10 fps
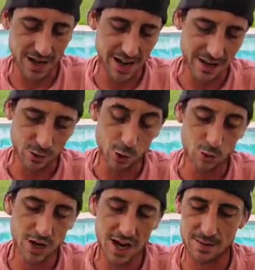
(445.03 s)
that I hit two
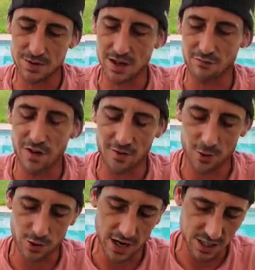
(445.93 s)
times a
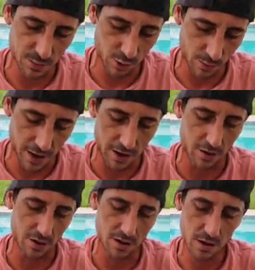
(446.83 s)
500x
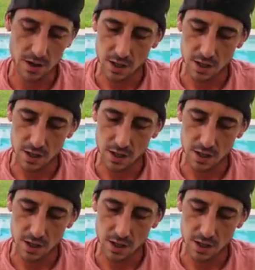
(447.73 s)
multiplier on.